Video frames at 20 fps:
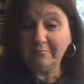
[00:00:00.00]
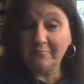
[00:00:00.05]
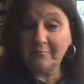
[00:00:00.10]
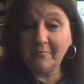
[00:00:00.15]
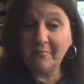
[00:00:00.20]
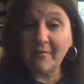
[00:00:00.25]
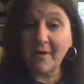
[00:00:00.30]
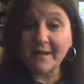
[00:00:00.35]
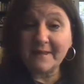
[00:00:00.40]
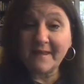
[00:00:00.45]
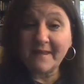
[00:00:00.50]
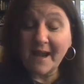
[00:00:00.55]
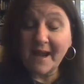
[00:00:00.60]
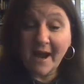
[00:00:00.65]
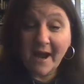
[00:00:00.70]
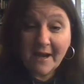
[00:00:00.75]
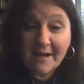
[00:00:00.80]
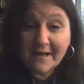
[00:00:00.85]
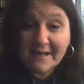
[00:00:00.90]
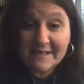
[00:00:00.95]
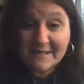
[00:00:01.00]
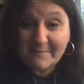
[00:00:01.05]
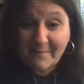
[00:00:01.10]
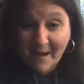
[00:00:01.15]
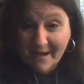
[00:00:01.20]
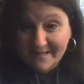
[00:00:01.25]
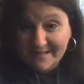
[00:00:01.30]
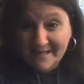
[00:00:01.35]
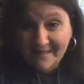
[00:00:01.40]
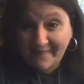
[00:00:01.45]
what the
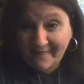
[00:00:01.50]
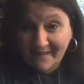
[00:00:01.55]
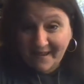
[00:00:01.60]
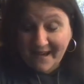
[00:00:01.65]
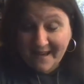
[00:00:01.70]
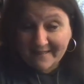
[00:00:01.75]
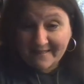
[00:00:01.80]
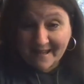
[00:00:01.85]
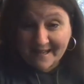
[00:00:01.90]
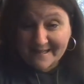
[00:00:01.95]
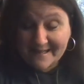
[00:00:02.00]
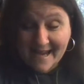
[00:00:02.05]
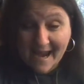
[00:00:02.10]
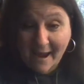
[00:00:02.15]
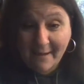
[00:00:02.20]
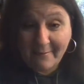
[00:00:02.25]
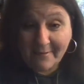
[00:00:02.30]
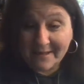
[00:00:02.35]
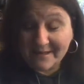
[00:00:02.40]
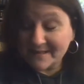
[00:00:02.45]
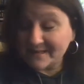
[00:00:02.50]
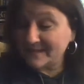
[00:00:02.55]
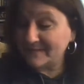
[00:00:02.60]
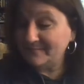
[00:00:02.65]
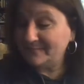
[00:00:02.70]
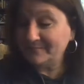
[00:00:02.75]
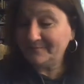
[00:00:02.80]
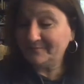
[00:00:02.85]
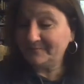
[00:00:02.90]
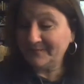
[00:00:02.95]
unexpected thing that's happened
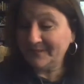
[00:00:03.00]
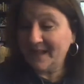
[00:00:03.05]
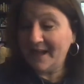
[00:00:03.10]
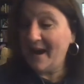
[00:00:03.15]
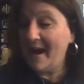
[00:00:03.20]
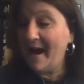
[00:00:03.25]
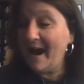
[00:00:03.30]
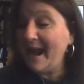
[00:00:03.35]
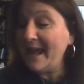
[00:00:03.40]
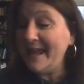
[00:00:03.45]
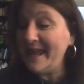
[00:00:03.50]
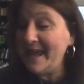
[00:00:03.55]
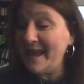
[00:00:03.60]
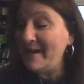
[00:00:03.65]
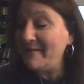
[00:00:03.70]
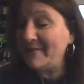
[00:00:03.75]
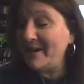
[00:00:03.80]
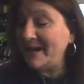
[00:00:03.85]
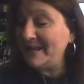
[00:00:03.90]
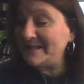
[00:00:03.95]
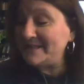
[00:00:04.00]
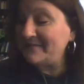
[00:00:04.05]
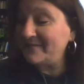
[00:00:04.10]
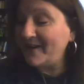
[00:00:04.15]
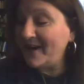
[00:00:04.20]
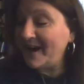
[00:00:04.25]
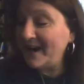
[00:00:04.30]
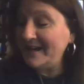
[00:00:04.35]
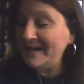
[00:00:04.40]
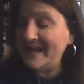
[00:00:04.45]
I can't wait to
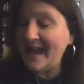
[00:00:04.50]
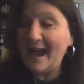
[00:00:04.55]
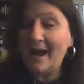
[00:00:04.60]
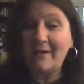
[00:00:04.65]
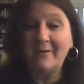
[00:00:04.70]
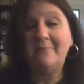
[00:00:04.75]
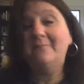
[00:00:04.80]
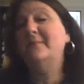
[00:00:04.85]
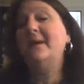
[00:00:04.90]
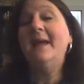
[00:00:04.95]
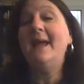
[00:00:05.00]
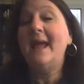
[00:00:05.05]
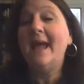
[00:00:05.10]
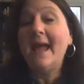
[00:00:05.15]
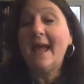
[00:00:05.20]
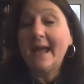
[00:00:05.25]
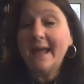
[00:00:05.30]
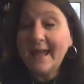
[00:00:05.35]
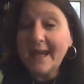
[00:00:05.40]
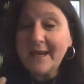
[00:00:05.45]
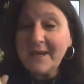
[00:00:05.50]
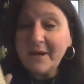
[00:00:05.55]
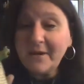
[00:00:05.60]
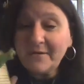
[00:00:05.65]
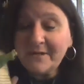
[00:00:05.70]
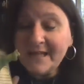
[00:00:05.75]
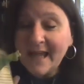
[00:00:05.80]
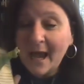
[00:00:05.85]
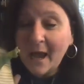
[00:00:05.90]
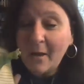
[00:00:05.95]
find out. Can
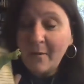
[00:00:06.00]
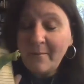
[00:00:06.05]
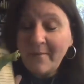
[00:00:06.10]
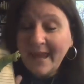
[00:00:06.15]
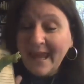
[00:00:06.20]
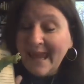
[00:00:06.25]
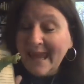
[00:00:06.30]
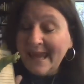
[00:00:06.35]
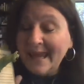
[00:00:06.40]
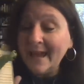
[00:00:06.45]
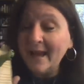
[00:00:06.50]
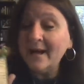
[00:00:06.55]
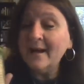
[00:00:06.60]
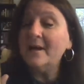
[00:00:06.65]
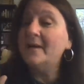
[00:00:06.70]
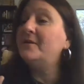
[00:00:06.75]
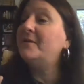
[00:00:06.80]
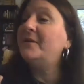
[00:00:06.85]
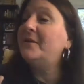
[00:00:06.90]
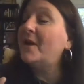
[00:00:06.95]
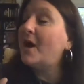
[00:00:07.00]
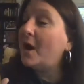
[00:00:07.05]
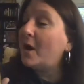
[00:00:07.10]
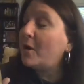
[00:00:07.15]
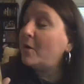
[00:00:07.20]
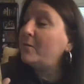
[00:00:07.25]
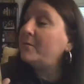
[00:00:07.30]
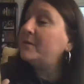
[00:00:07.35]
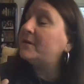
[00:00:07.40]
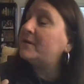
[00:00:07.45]
you tell me?
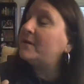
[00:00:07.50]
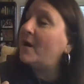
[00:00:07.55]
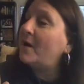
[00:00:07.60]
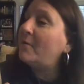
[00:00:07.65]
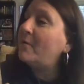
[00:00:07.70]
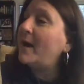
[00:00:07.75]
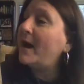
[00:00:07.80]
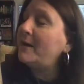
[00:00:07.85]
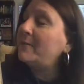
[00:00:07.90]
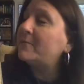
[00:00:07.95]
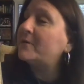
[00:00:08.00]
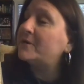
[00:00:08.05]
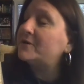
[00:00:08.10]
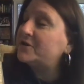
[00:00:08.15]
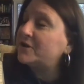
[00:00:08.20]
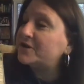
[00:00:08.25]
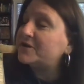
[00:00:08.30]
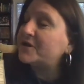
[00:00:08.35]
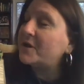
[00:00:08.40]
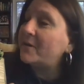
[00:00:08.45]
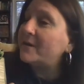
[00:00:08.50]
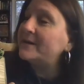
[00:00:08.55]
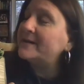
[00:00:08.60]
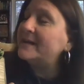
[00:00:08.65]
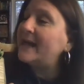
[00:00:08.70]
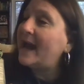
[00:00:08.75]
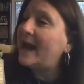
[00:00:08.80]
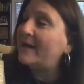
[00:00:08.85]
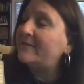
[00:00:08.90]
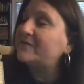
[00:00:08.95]
No, know what? We're just going
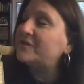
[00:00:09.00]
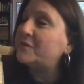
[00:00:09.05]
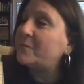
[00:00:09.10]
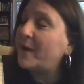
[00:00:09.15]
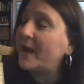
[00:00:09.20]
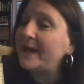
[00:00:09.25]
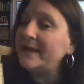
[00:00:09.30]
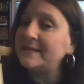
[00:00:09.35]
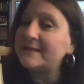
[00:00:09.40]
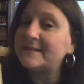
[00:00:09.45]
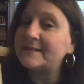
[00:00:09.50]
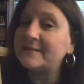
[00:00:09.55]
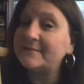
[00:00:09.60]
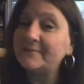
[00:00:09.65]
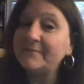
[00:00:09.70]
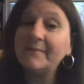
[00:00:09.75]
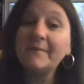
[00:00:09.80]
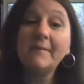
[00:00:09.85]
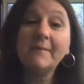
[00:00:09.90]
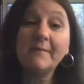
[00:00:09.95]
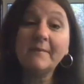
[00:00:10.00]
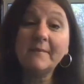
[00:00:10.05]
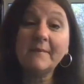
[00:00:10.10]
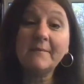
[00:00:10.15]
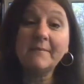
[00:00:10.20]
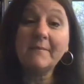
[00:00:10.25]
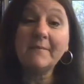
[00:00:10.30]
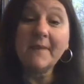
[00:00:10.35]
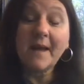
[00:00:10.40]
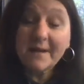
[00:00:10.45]
to have to wait
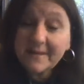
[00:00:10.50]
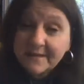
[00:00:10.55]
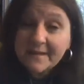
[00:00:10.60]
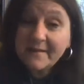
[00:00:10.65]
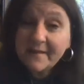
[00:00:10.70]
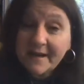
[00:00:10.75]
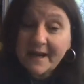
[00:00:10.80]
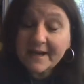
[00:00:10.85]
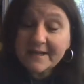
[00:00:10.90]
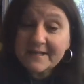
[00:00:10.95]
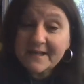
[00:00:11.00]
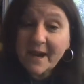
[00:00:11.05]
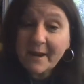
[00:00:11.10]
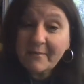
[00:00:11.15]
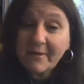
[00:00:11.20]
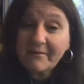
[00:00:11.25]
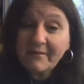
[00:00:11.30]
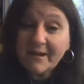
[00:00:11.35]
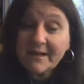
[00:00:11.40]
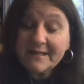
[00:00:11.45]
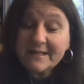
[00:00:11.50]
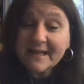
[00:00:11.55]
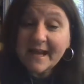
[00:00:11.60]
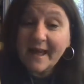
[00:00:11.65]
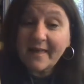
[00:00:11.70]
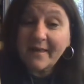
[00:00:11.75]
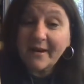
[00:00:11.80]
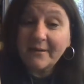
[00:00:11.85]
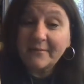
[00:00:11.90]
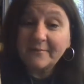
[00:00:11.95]
until the next time we read
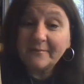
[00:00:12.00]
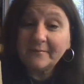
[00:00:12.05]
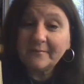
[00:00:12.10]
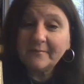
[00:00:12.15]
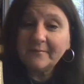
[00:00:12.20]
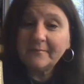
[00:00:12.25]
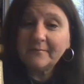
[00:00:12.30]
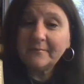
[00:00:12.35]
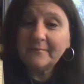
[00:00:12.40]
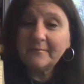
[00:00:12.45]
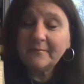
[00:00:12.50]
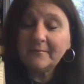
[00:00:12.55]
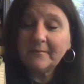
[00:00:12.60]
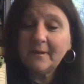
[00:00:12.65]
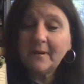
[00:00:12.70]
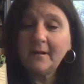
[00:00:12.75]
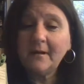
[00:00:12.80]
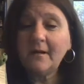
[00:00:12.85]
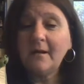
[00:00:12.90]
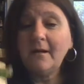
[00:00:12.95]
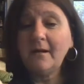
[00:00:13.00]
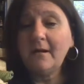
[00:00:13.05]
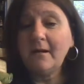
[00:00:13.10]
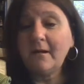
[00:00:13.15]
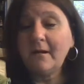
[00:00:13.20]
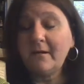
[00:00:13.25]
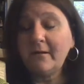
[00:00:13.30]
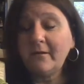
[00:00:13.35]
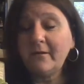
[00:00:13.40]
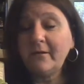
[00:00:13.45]
together.
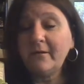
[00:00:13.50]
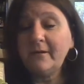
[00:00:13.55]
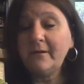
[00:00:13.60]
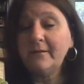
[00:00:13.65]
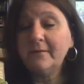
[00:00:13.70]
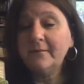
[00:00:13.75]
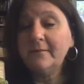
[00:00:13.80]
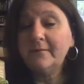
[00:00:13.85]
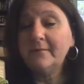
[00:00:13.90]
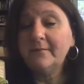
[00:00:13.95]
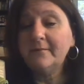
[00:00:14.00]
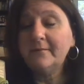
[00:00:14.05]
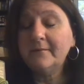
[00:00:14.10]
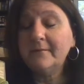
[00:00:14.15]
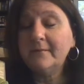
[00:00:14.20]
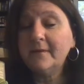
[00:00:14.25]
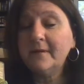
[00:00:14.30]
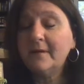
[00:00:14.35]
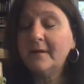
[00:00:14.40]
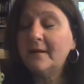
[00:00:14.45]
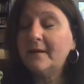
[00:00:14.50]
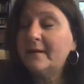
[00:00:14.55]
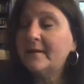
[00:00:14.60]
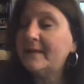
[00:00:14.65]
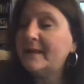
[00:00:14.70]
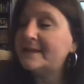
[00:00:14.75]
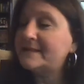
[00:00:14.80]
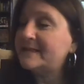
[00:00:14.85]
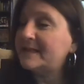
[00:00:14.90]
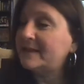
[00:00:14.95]
Oh,
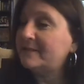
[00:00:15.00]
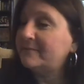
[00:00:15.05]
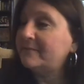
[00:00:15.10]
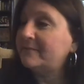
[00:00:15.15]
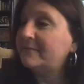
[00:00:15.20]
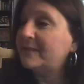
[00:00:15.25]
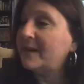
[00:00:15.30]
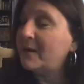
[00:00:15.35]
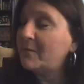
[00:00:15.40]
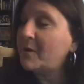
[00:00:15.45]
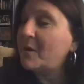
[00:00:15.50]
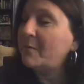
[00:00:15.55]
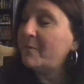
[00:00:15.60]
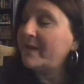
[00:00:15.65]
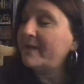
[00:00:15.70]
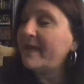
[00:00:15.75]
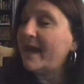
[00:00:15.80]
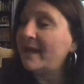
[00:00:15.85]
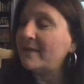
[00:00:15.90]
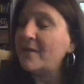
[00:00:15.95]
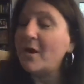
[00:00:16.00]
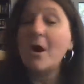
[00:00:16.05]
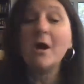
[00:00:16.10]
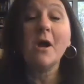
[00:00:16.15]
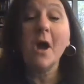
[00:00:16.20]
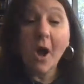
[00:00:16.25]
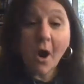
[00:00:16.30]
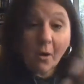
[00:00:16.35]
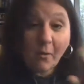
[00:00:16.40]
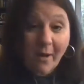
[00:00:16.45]
listen, it won't be that
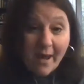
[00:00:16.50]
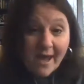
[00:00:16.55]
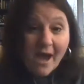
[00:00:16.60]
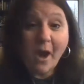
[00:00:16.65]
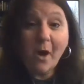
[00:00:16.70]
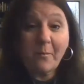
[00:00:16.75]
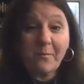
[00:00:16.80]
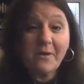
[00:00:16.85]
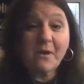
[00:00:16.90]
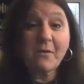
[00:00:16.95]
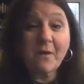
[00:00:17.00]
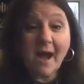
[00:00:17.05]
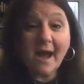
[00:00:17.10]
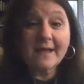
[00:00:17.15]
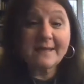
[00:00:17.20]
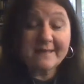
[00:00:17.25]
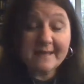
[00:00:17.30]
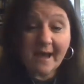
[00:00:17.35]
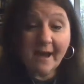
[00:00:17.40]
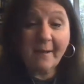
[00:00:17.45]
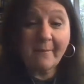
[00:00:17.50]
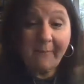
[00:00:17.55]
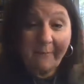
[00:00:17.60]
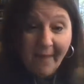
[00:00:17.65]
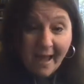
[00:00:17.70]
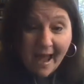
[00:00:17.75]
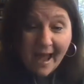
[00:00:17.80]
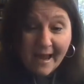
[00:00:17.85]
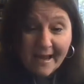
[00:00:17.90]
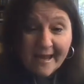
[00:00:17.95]
long. We hope you guys come
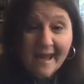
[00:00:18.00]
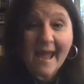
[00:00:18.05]
back